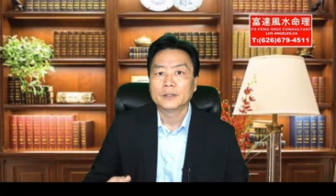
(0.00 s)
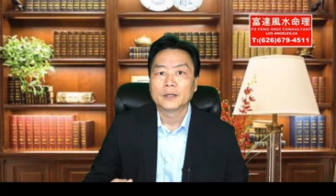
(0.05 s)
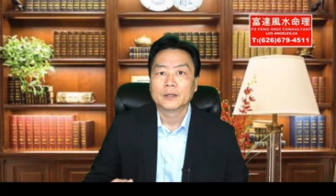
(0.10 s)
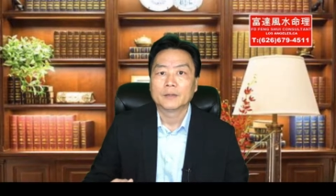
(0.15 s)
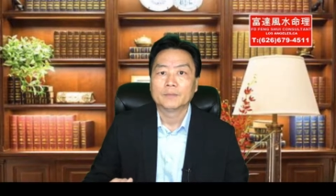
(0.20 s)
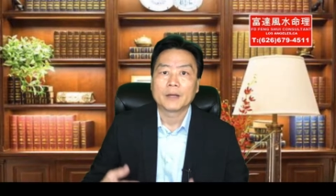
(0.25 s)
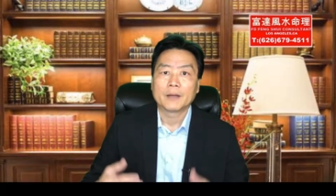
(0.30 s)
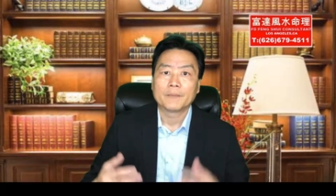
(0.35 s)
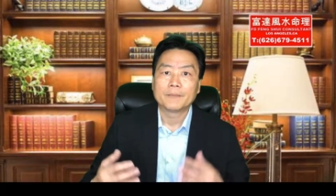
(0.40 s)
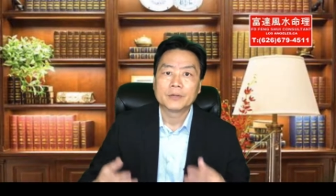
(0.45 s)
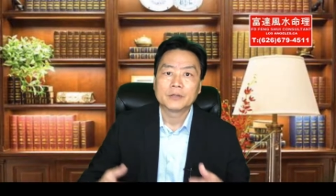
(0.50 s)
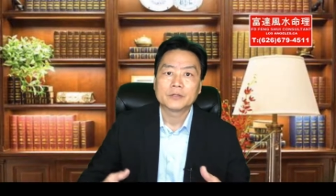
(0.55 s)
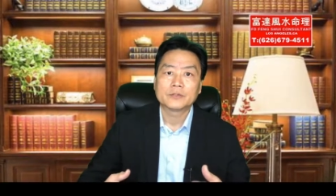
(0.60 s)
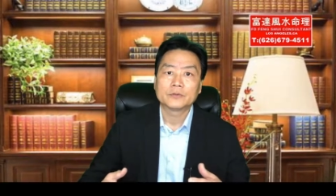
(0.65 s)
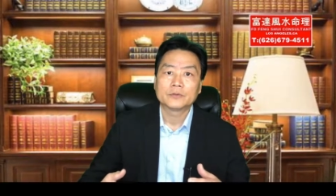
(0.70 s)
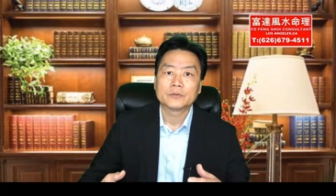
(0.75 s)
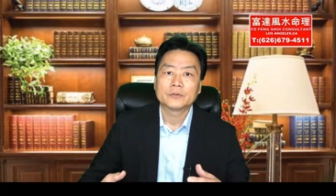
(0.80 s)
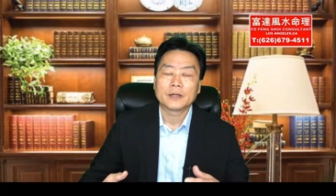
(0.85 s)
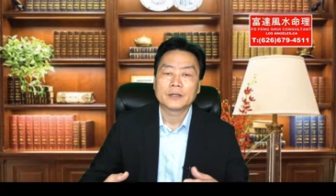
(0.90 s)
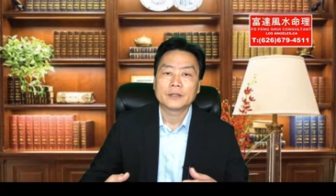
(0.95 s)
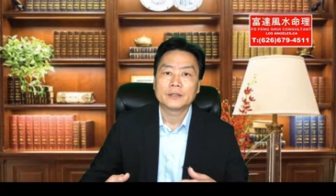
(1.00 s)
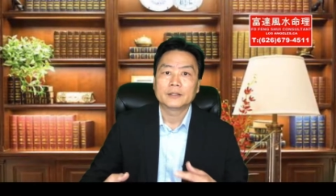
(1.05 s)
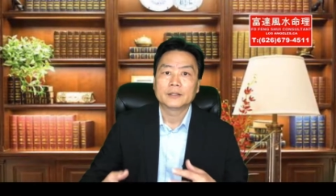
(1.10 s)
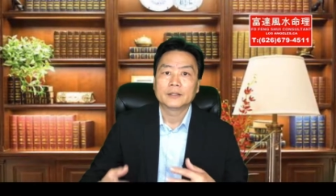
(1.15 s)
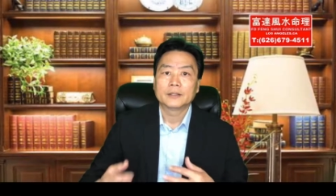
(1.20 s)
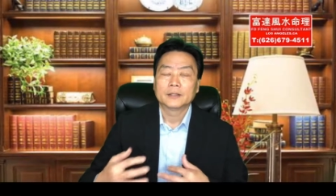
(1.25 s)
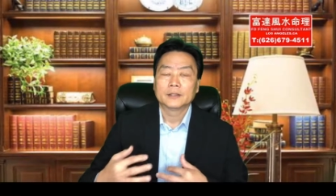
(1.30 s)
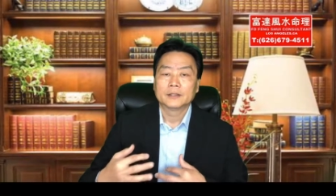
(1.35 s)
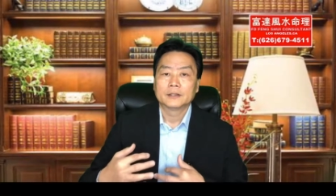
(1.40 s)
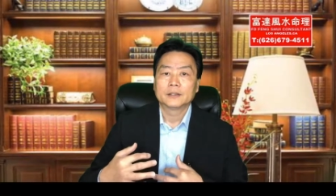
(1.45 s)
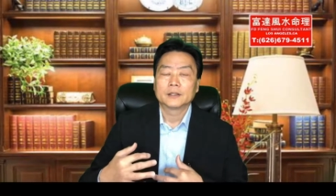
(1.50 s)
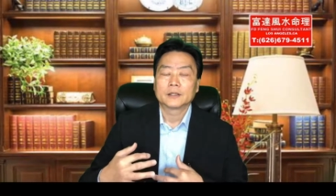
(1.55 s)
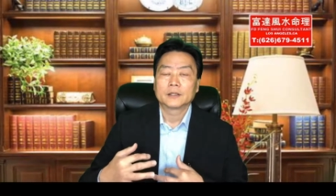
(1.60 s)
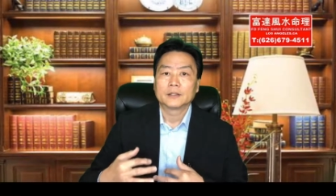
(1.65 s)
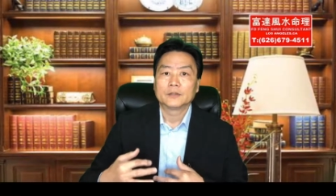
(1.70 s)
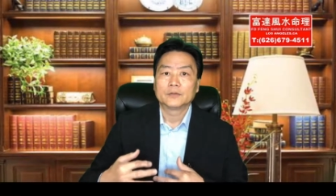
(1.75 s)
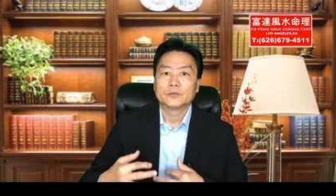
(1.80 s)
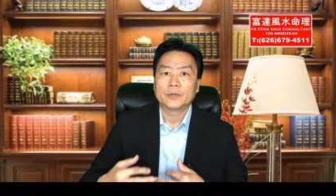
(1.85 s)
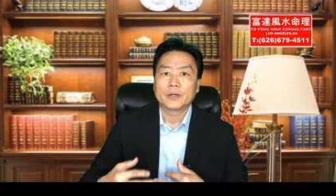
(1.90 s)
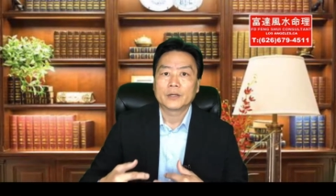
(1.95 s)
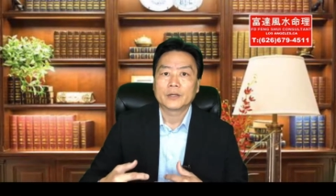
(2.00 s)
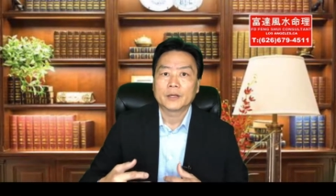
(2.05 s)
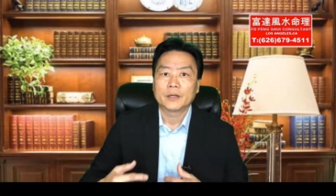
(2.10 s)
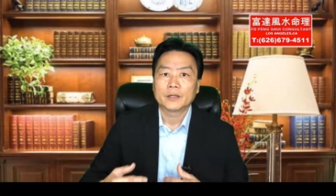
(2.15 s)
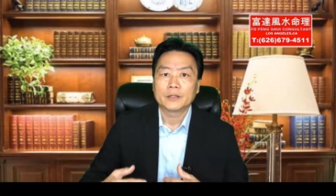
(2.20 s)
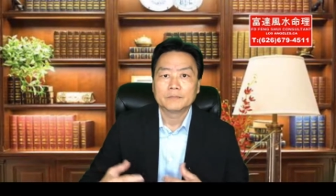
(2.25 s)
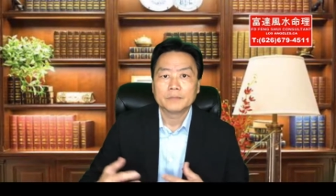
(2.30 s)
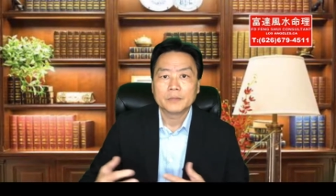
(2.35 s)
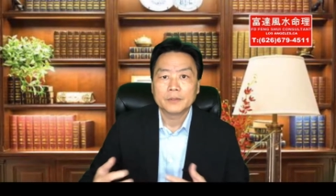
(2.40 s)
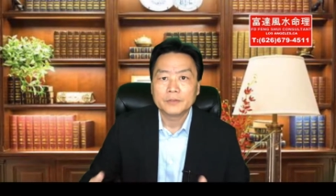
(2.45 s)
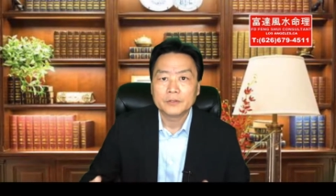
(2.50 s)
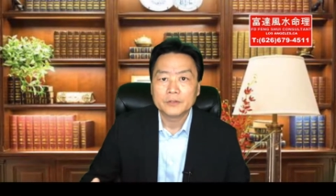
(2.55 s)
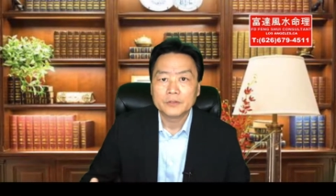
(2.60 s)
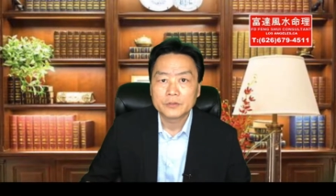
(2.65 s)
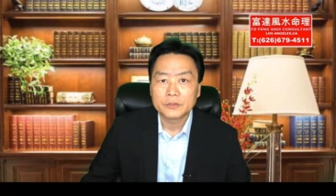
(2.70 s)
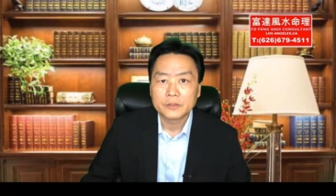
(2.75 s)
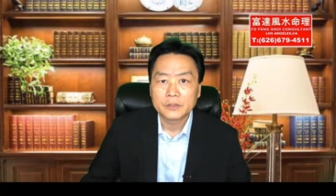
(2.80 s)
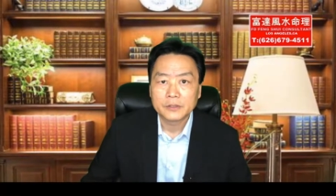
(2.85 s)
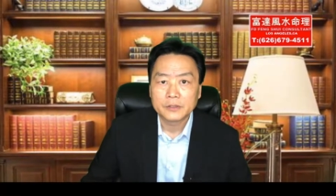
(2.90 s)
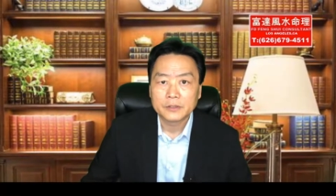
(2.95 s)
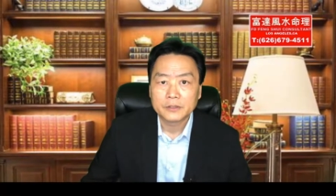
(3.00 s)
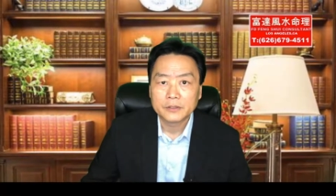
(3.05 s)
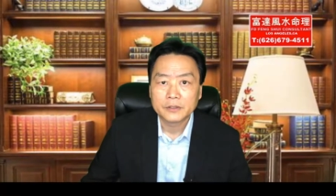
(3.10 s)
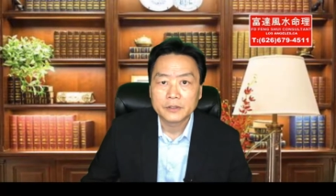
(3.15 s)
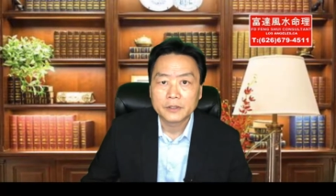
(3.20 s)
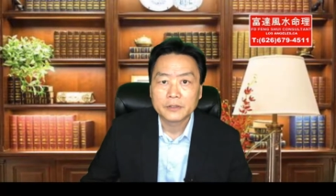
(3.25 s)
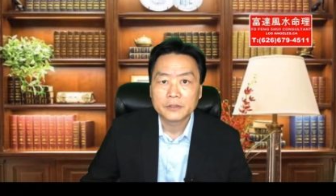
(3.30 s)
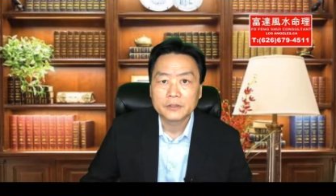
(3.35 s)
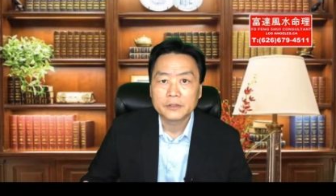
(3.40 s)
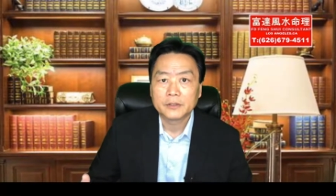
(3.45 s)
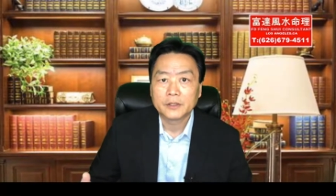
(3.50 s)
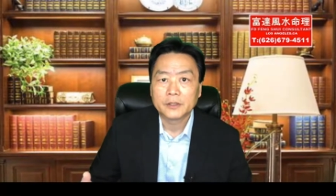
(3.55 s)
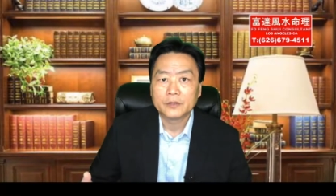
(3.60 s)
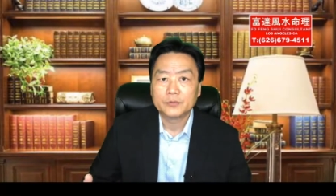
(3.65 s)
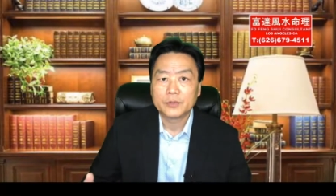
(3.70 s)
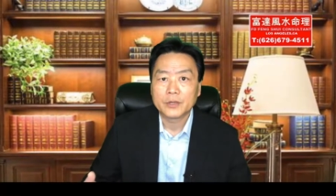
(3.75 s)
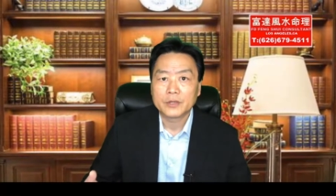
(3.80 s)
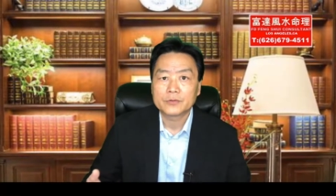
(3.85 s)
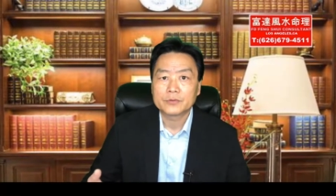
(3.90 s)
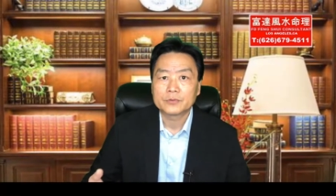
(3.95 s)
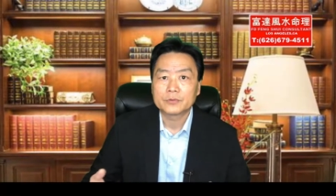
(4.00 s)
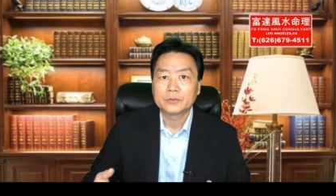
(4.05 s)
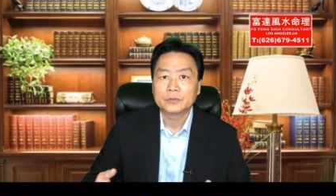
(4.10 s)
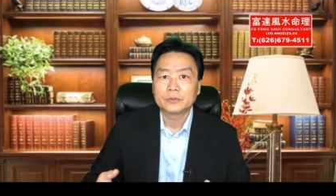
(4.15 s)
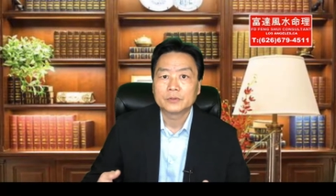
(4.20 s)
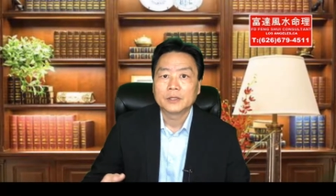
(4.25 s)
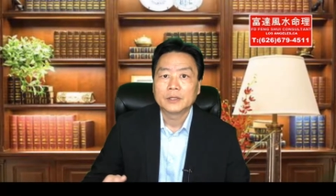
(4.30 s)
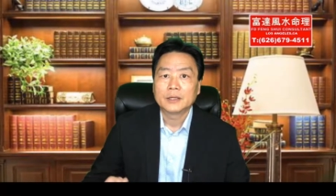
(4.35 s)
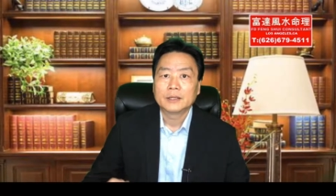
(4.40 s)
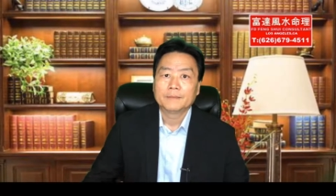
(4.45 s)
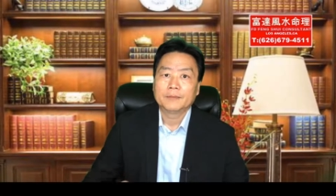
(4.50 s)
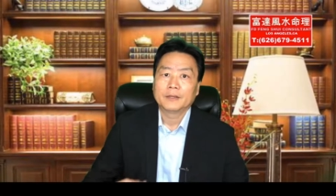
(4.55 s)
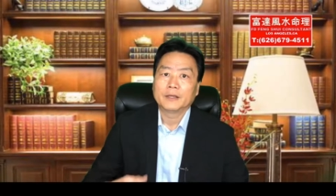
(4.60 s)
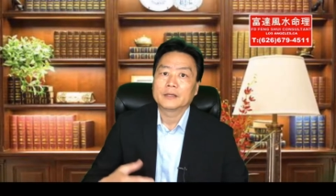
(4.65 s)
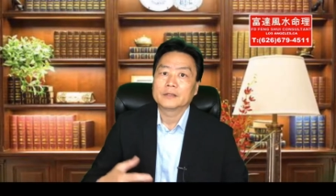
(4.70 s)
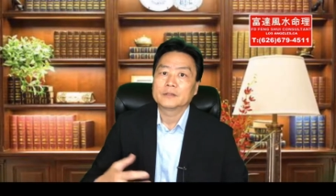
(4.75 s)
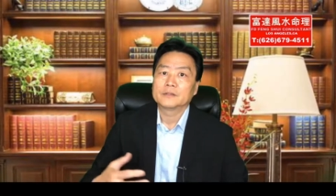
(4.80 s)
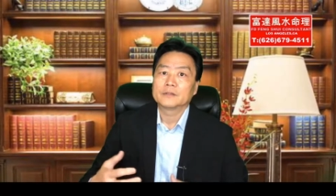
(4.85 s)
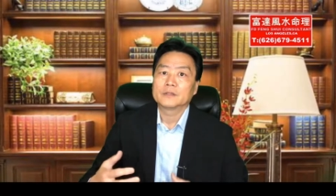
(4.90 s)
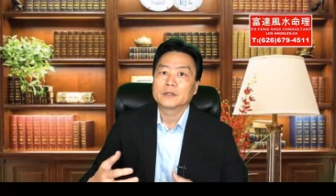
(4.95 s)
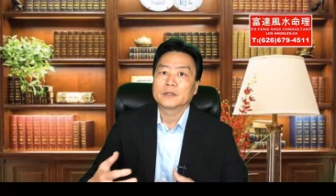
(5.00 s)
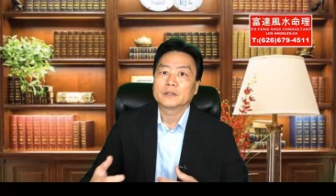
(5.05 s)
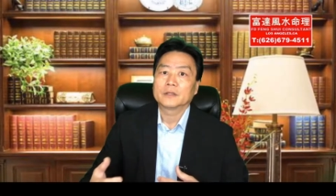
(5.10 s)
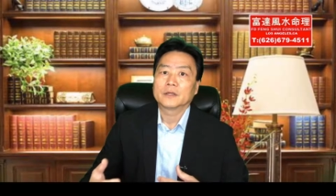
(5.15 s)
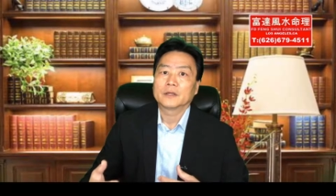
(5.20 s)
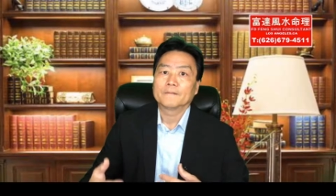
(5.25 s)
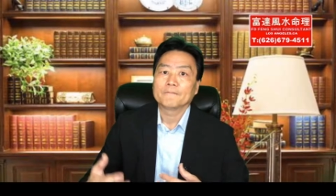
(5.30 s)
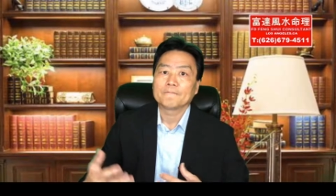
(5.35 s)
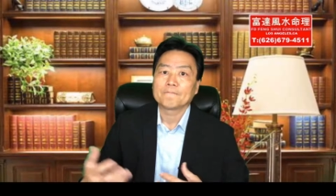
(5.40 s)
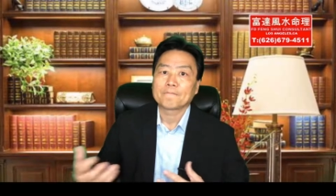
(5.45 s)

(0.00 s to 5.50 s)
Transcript: My personal idea, the red color maybe use the restroom, because sometimes